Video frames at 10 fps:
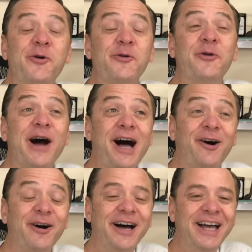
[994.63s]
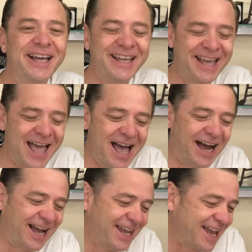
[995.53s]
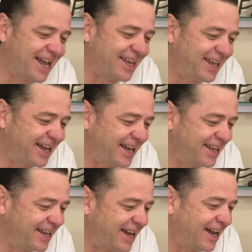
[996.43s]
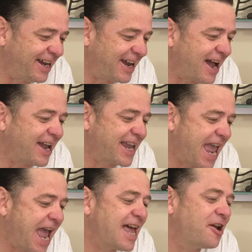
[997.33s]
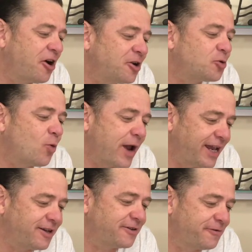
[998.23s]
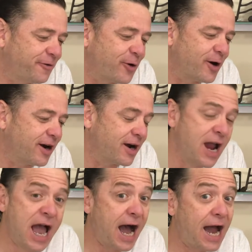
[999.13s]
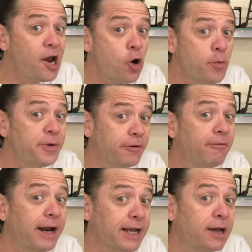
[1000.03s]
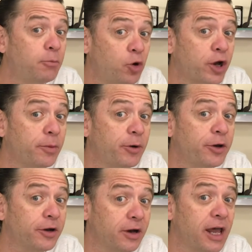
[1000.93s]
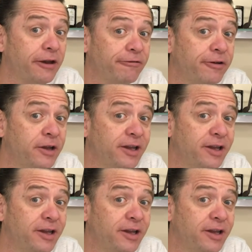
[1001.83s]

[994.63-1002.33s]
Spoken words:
wow. I cannot wait for. I hope you're writing a book about your life,